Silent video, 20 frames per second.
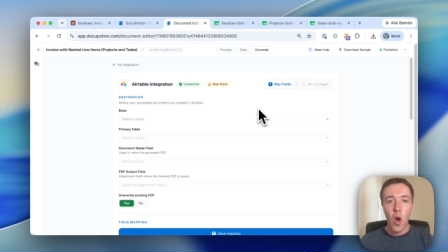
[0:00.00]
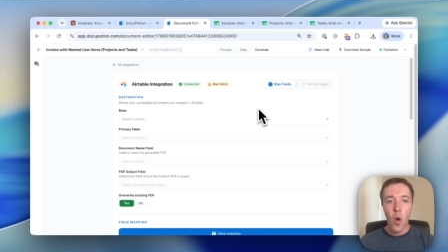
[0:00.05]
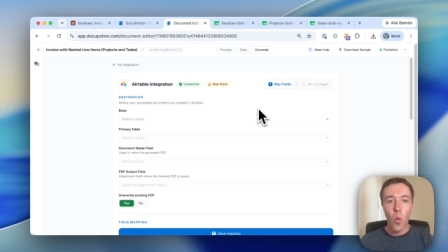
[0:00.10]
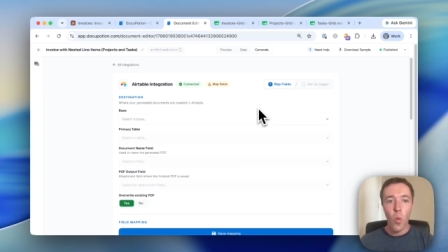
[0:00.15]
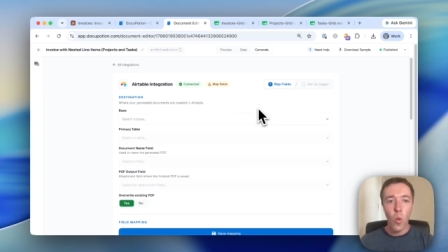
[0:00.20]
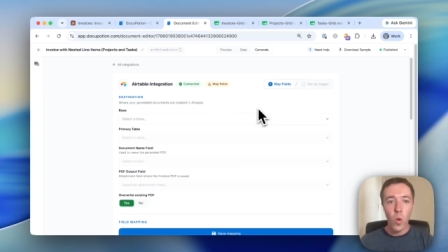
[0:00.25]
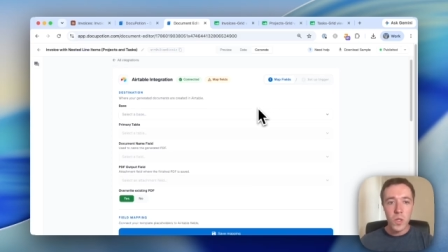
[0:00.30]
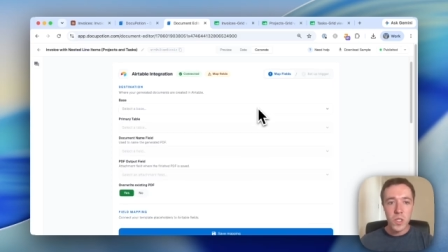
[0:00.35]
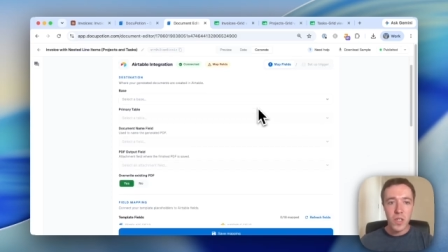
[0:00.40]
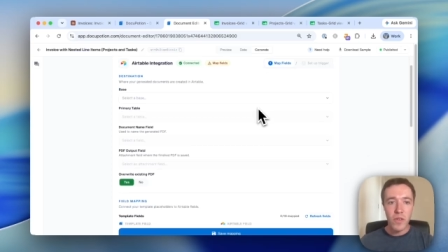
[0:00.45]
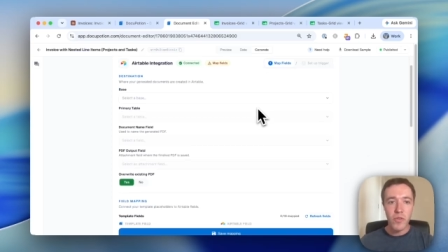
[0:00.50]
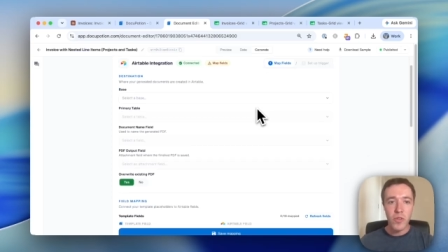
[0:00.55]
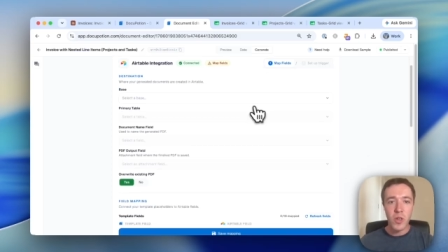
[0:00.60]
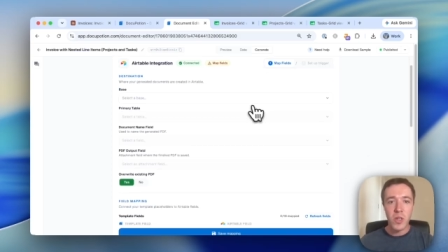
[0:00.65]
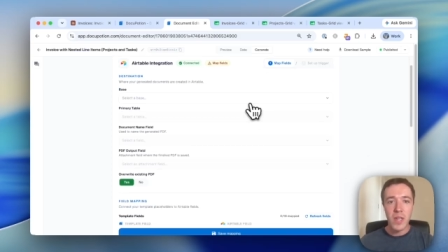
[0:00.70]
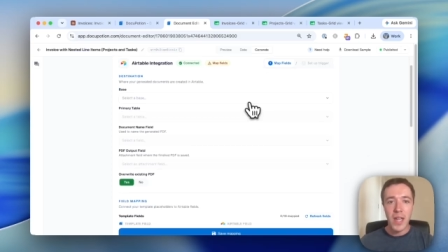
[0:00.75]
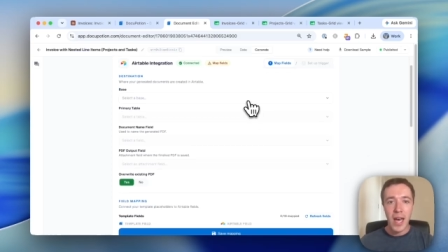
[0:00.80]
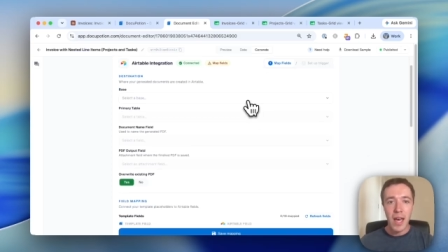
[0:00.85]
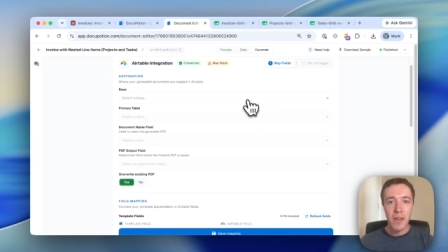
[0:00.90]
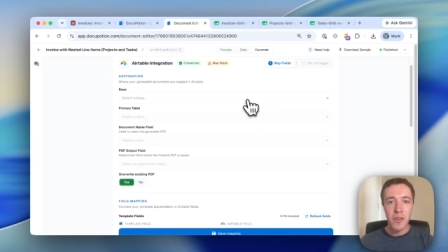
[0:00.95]
Once you've done
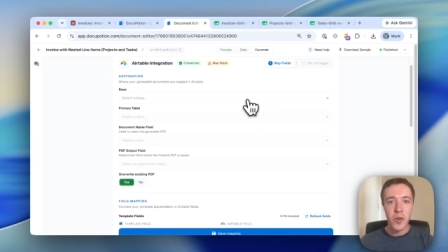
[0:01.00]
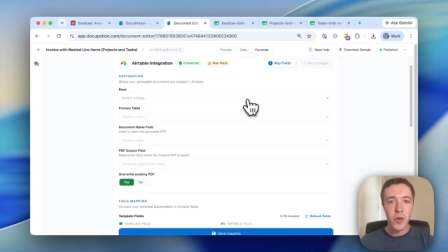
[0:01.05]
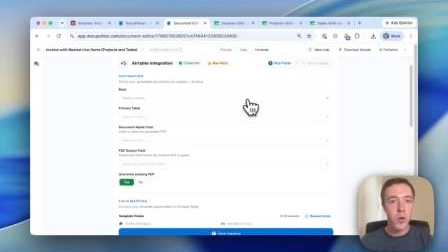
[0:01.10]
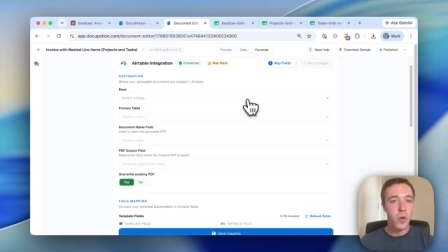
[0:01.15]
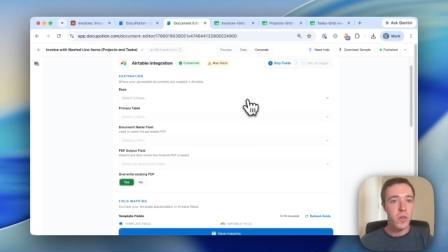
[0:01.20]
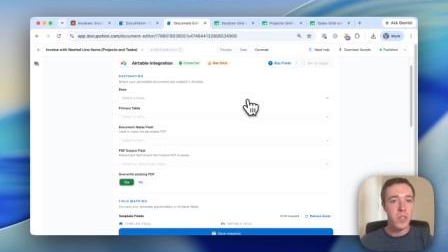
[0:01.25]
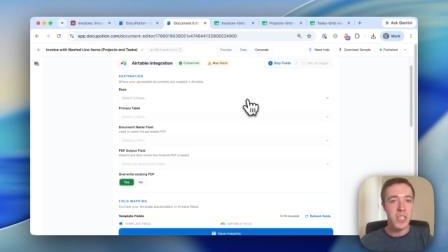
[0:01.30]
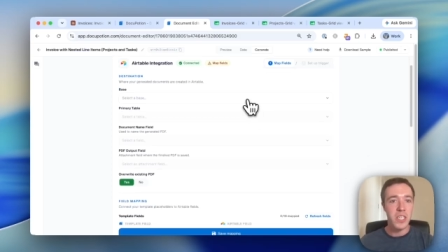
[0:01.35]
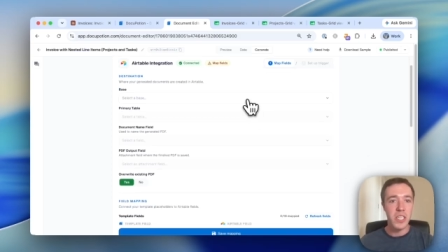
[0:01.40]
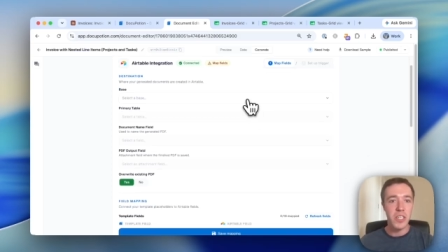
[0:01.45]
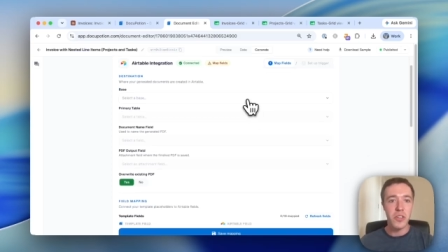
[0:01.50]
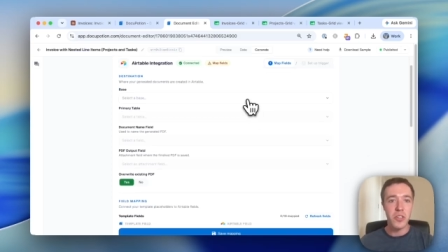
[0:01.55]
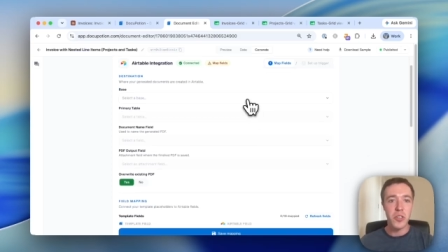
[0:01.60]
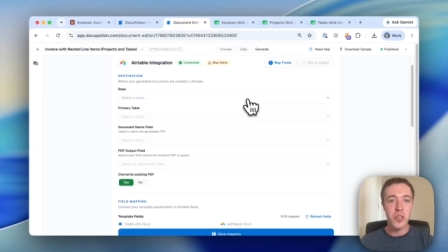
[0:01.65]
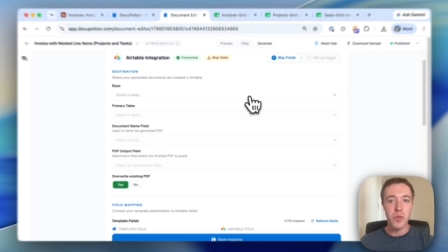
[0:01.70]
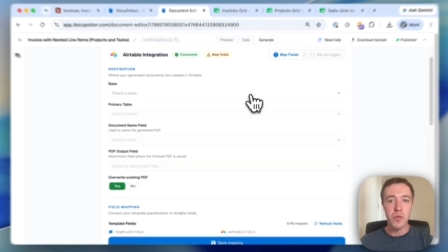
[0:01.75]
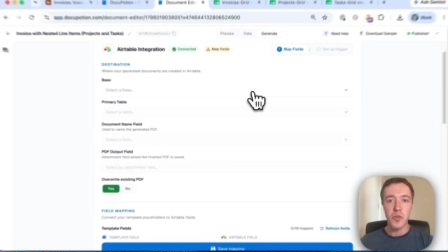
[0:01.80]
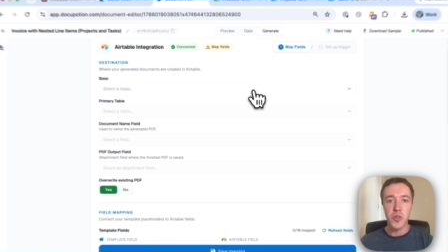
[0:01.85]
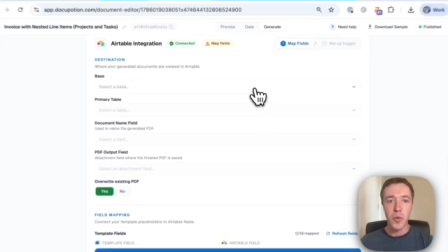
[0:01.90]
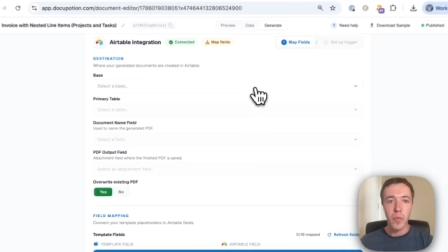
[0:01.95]
that, you're going to need to
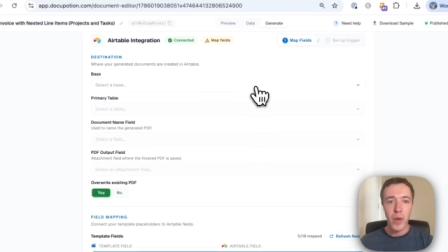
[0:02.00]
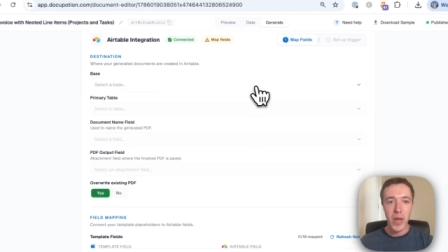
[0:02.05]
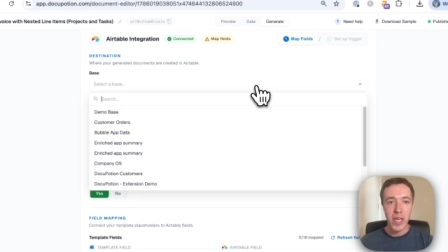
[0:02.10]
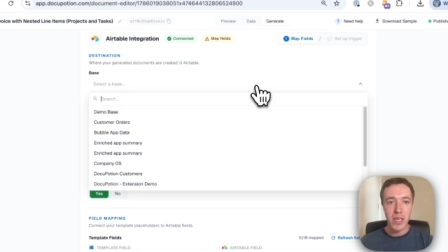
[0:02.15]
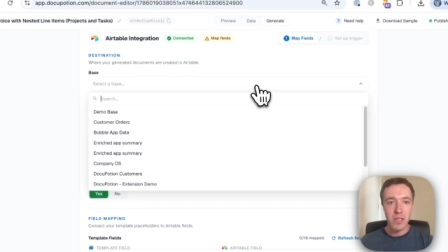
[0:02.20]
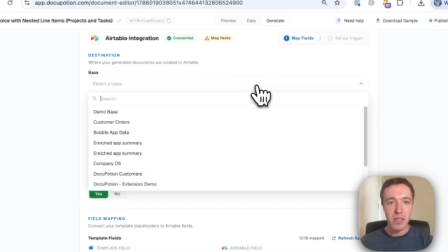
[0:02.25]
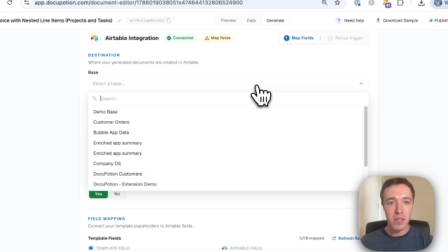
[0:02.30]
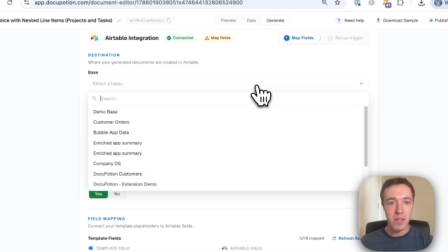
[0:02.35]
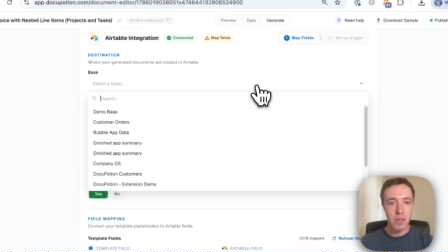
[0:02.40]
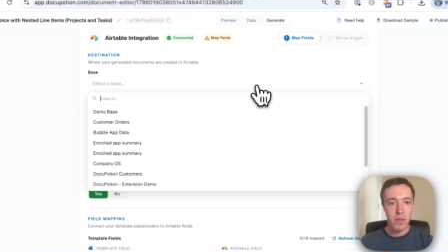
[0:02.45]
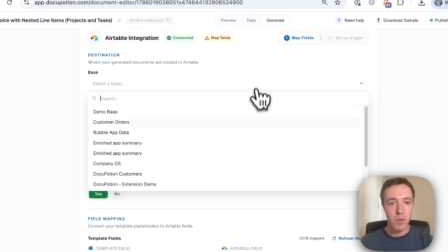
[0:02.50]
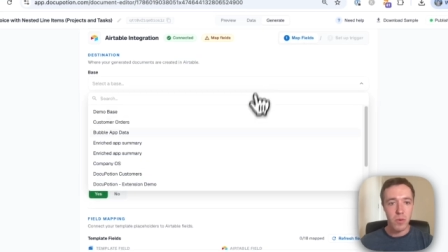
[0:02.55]
choose your base,